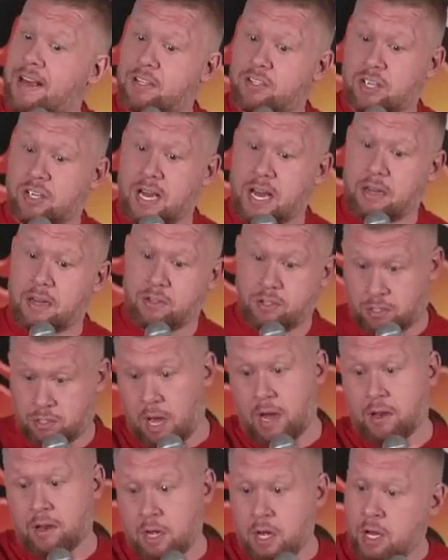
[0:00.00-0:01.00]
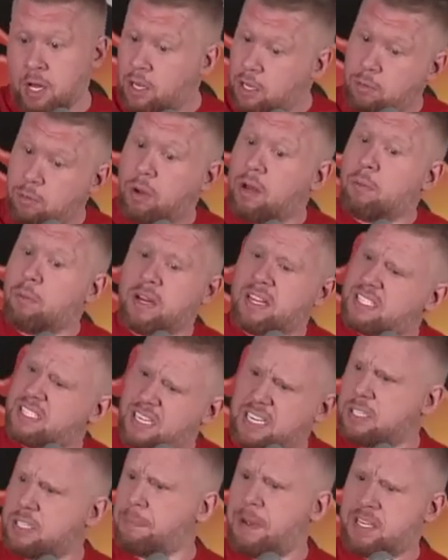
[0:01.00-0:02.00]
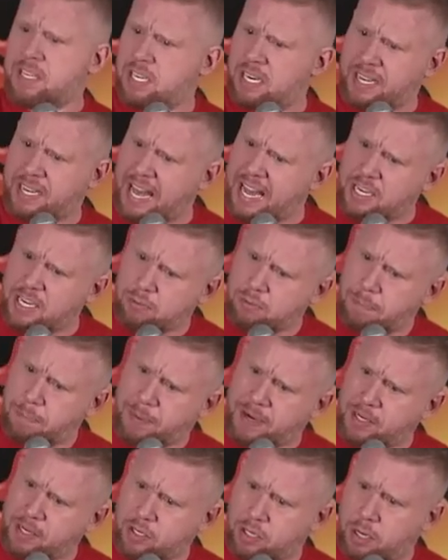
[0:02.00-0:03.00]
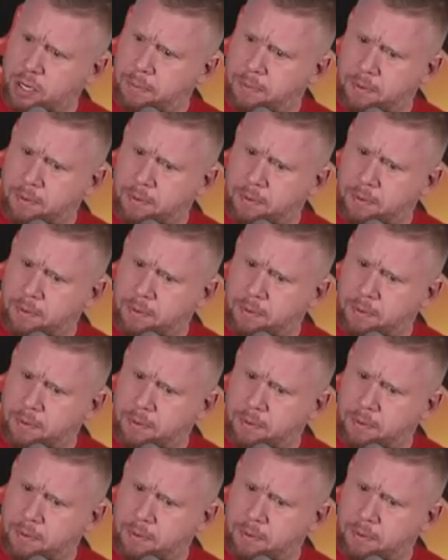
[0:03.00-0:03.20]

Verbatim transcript: Quantity surveyor. So, just, what, what is that a special occasion? What brings you up?